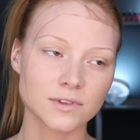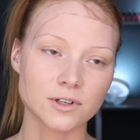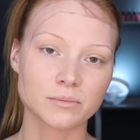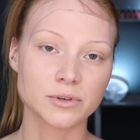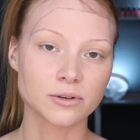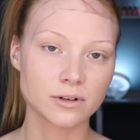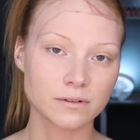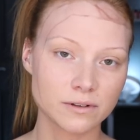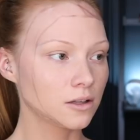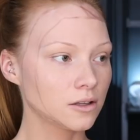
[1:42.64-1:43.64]
They're
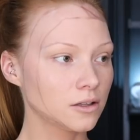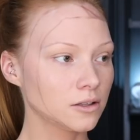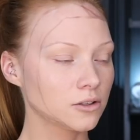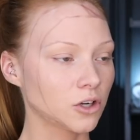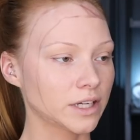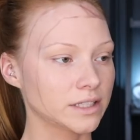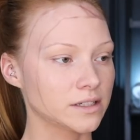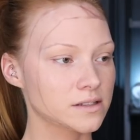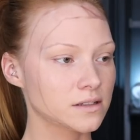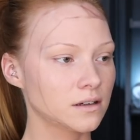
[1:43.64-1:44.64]
beautiful. Look at
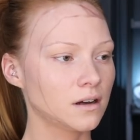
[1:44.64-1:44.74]
this.